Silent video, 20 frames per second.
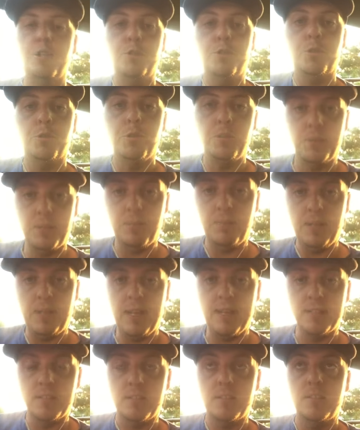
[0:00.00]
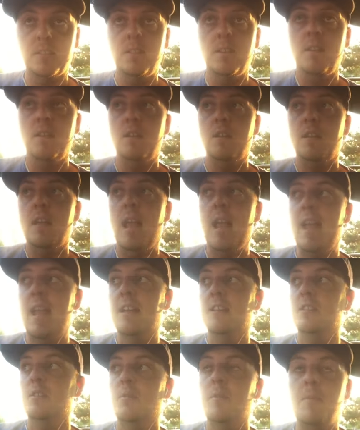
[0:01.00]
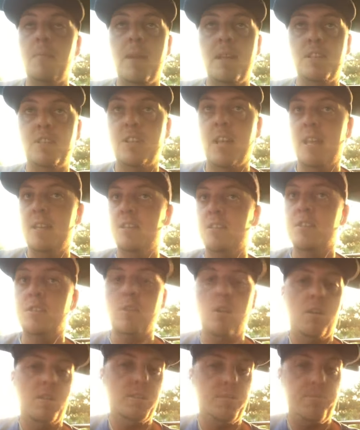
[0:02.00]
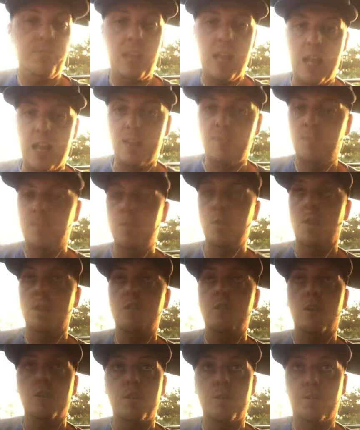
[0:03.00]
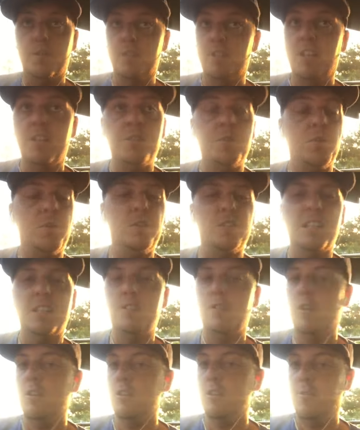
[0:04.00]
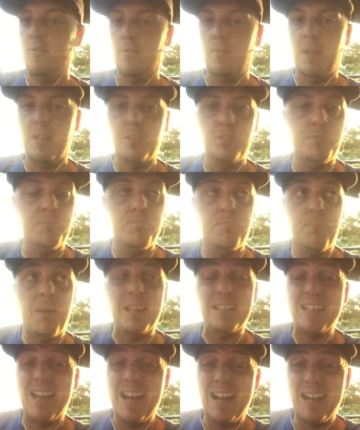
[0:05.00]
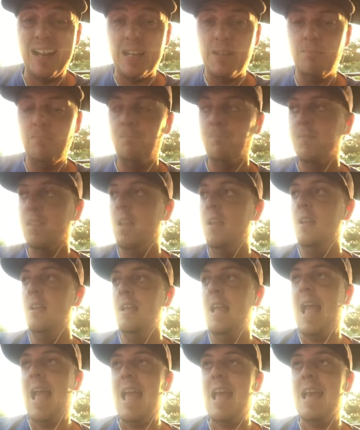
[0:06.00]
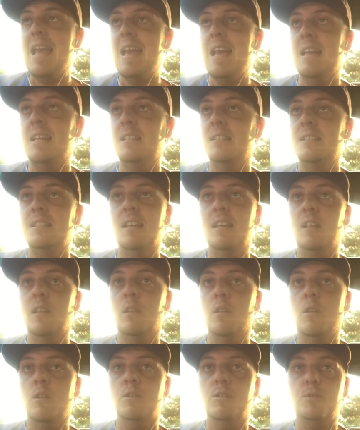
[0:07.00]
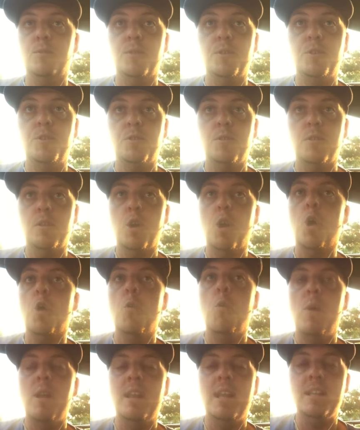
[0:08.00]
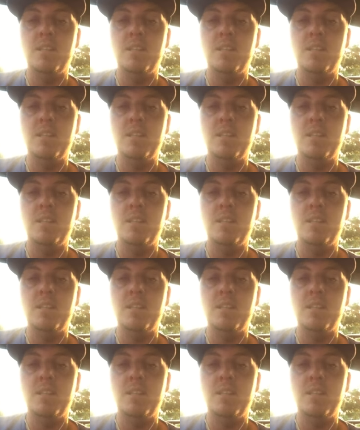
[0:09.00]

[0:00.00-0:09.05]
screwed up the plans. And so we made changes on the fly. So I charge it for change orders, I charge it for my time. And long story short, her 1-day